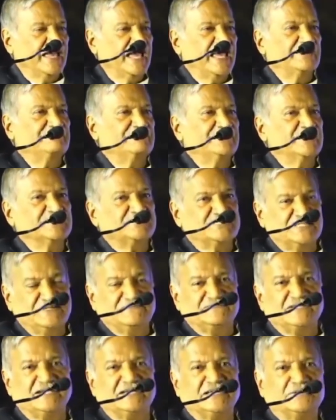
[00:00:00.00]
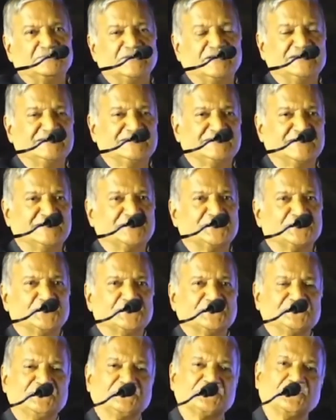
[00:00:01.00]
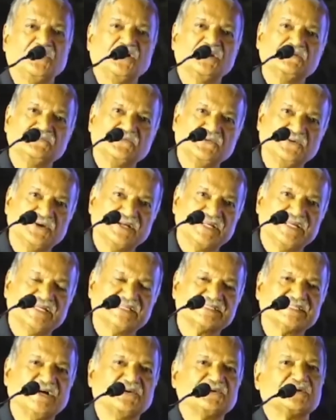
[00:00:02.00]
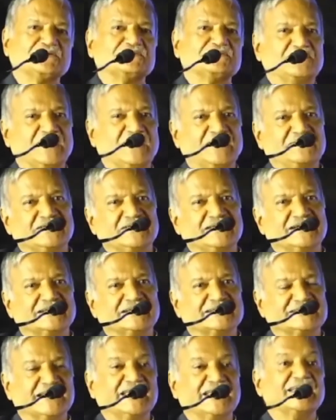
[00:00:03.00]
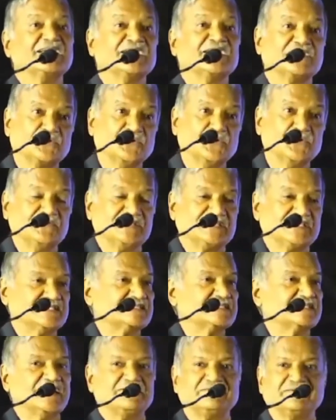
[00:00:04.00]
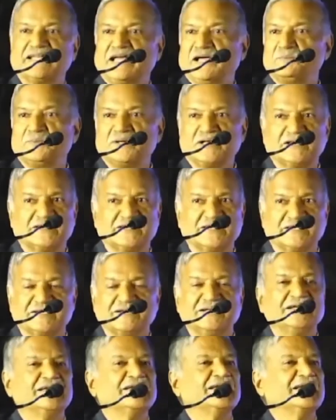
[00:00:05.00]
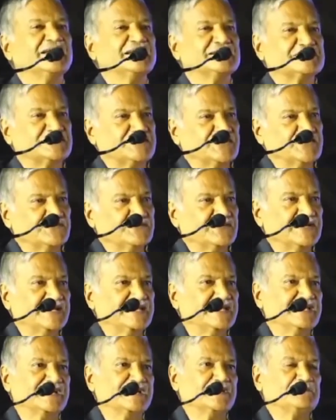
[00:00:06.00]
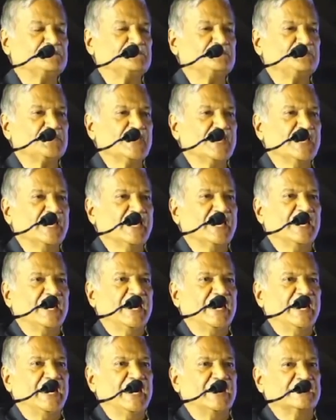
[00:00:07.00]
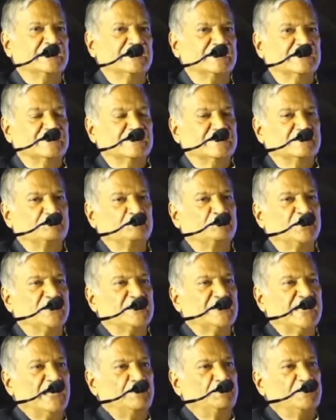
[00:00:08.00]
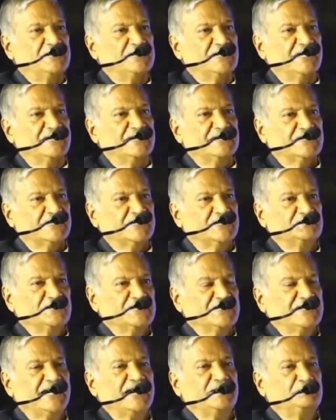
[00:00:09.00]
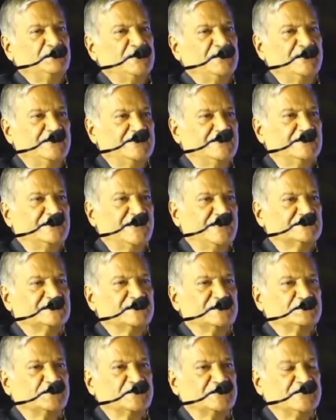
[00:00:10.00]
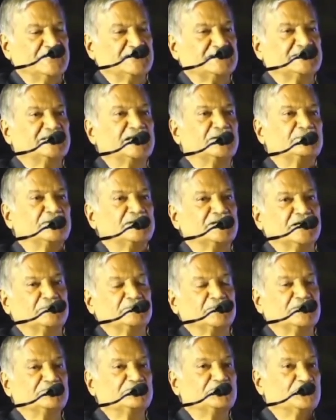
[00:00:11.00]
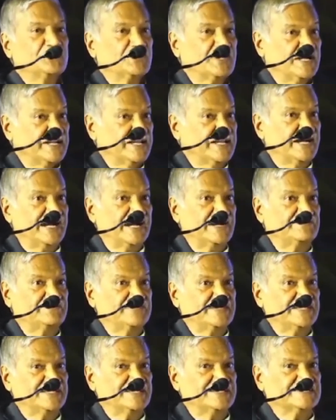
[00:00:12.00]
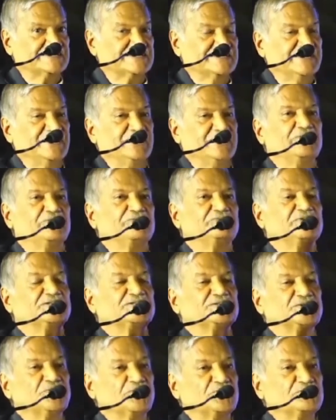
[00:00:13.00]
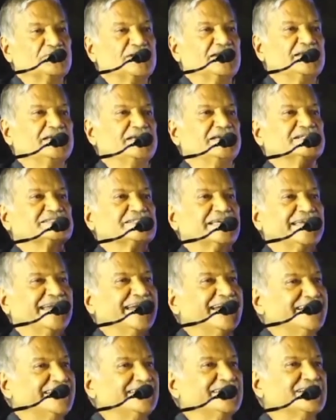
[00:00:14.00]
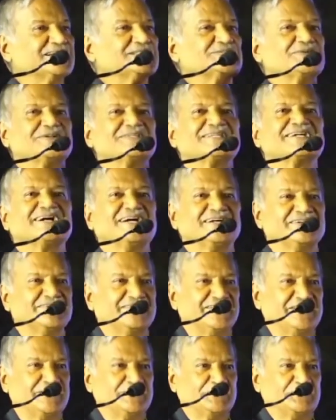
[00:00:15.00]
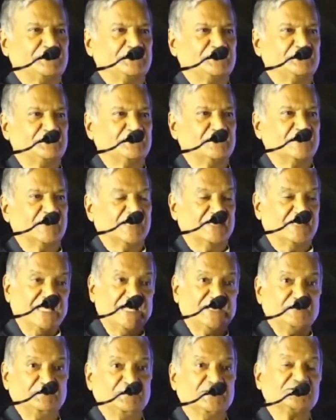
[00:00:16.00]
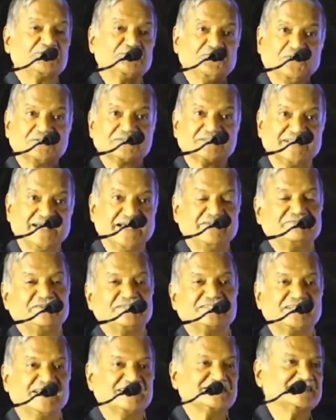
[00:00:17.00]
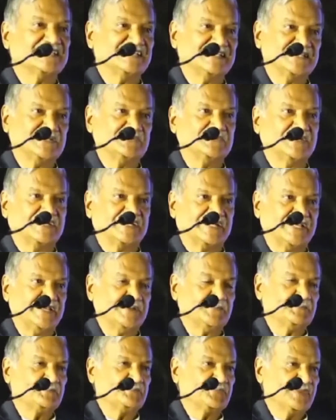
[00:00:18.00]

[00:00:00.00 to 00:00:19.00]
And we achieved a double-digit growth for all four years out of five years in a row, which has never happened in the history of India. And per capita income in that period in Andhra Pradesh doubled up in four and a half years, which normally is eight years for the country. That much was the efficiency in the working.